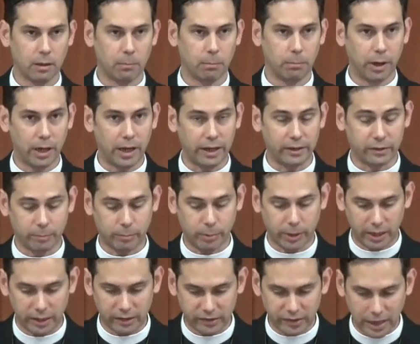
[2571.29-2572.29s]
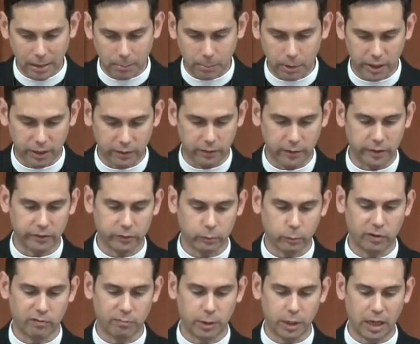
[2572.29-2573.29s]
But by examining this, we
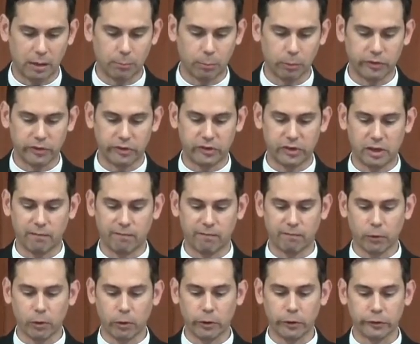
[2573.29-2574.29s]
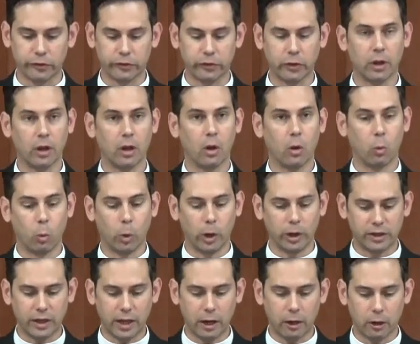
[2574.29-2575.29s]
have been able to see first
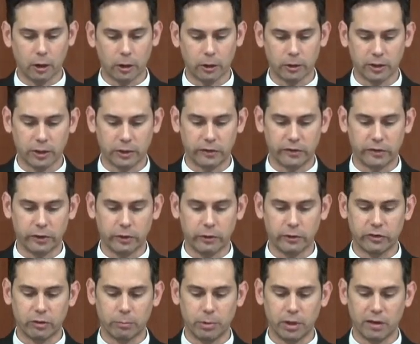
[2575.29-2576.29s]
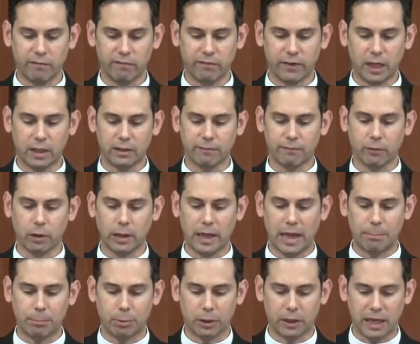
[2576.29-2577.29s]
what Gerhard considered to be a faithful
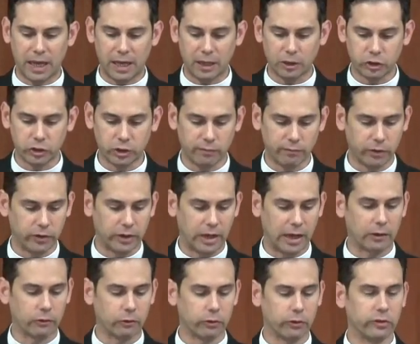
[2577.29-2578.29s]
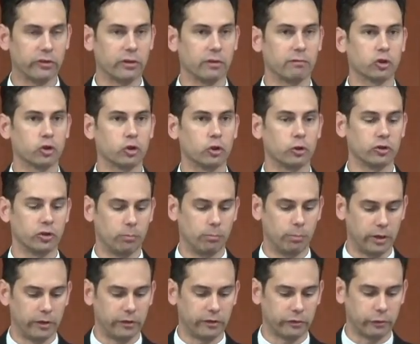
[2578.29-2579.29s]
application of the doctrines of church and
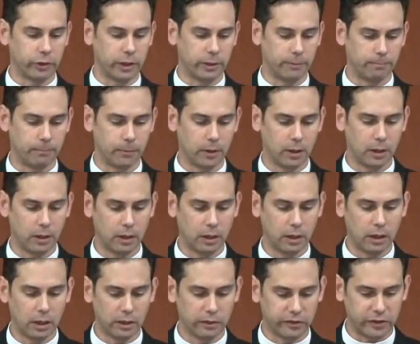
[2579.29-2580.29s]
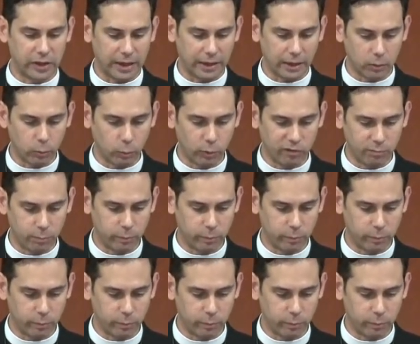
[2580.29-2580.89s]
ministry. And second, we've